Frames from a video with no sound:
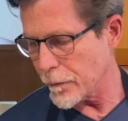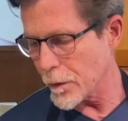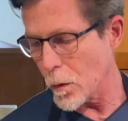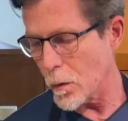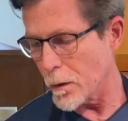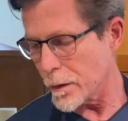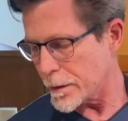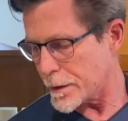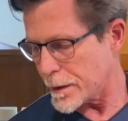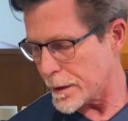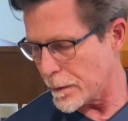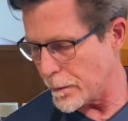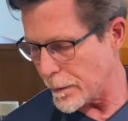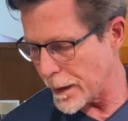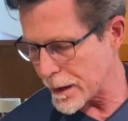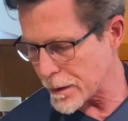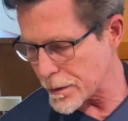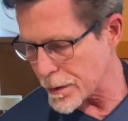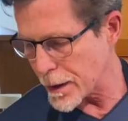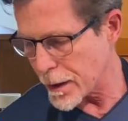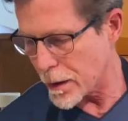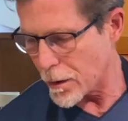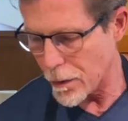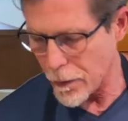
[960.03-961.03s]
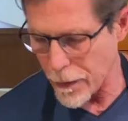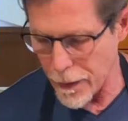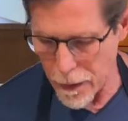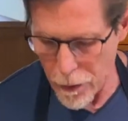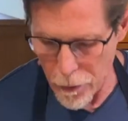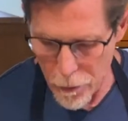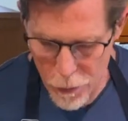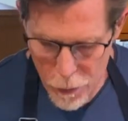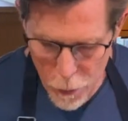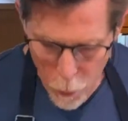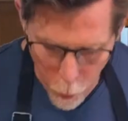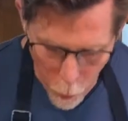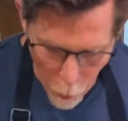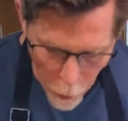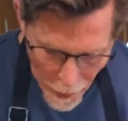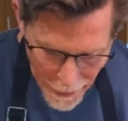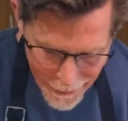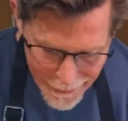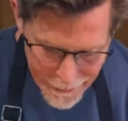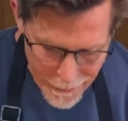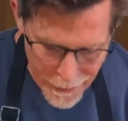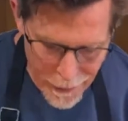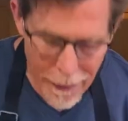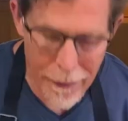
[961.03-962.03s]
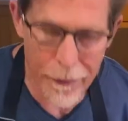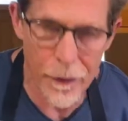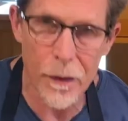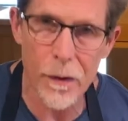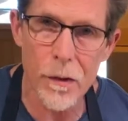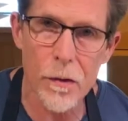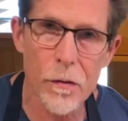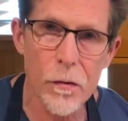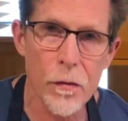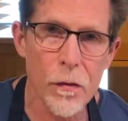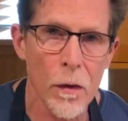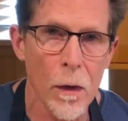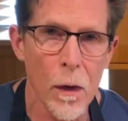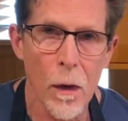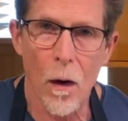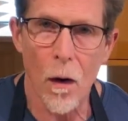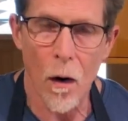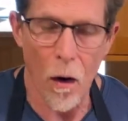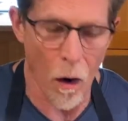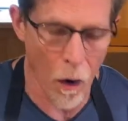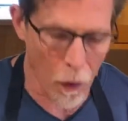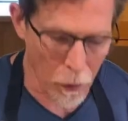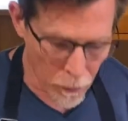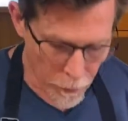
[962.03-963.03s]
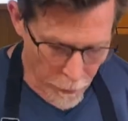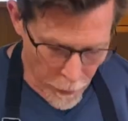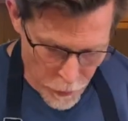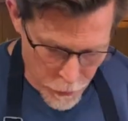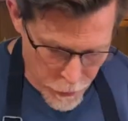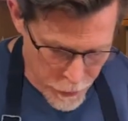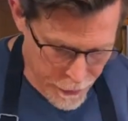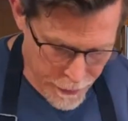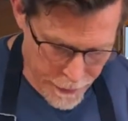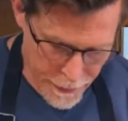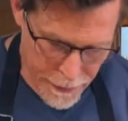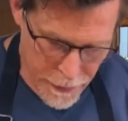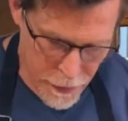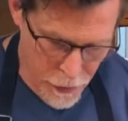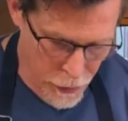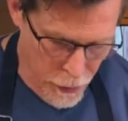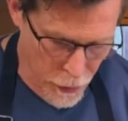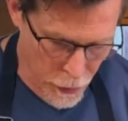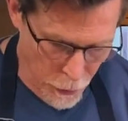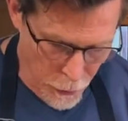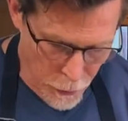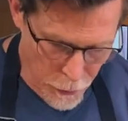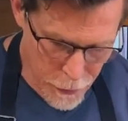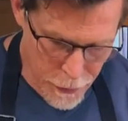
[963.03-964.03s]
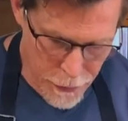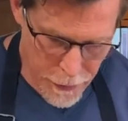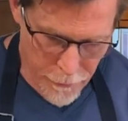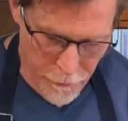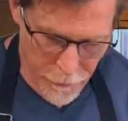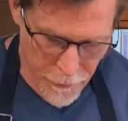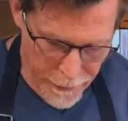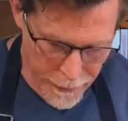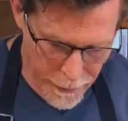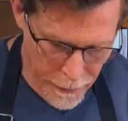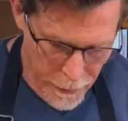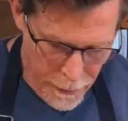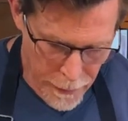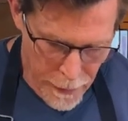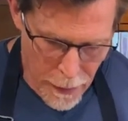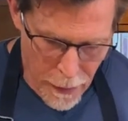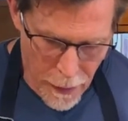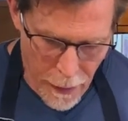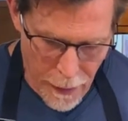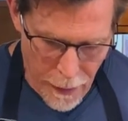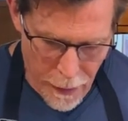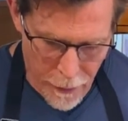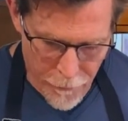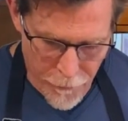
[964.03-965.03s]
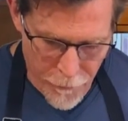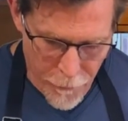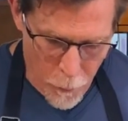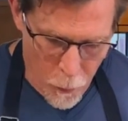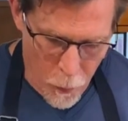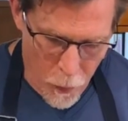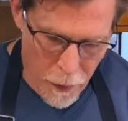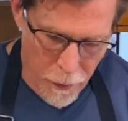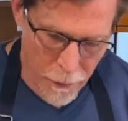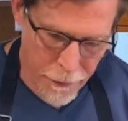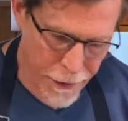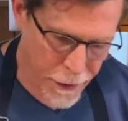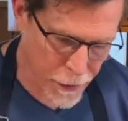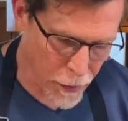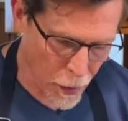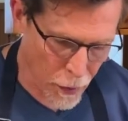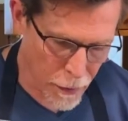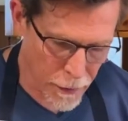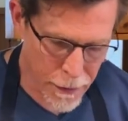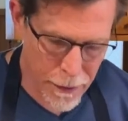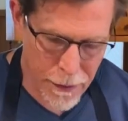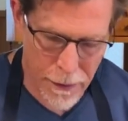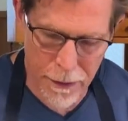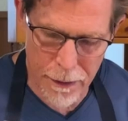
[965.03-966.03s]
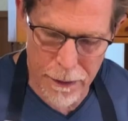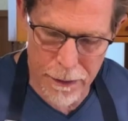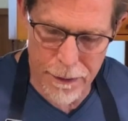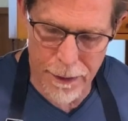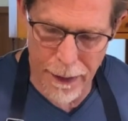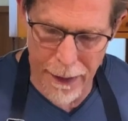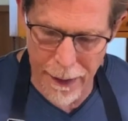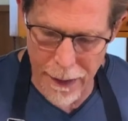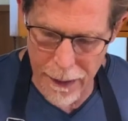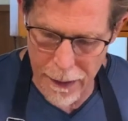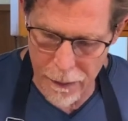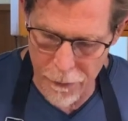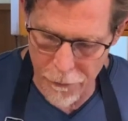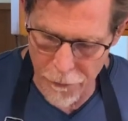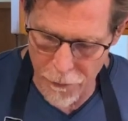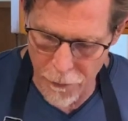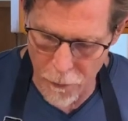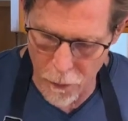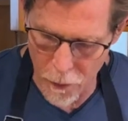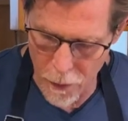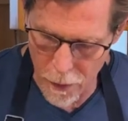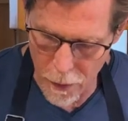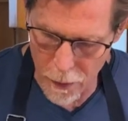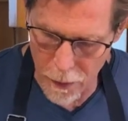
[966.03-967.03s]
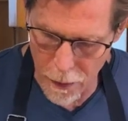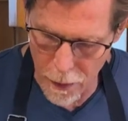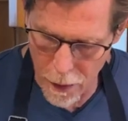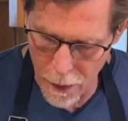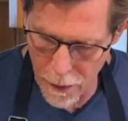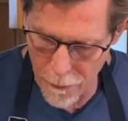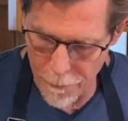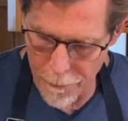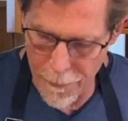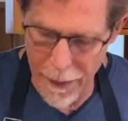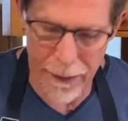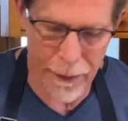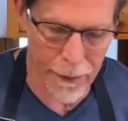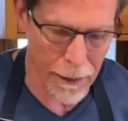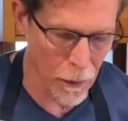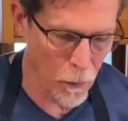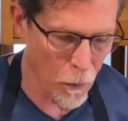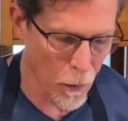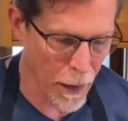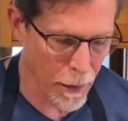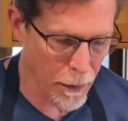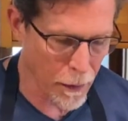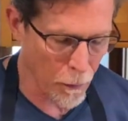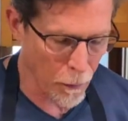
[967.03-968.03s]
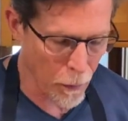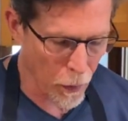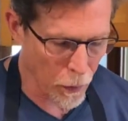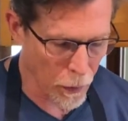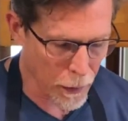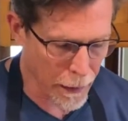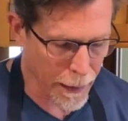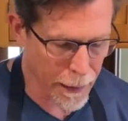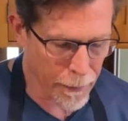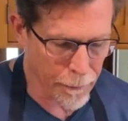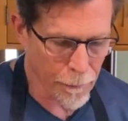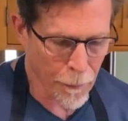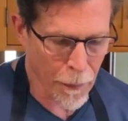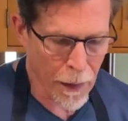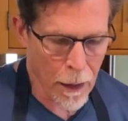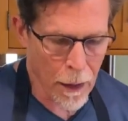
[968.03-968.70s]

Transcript: course, in Mexico, they use white onions almost exclusively for salsas and for making guacamole.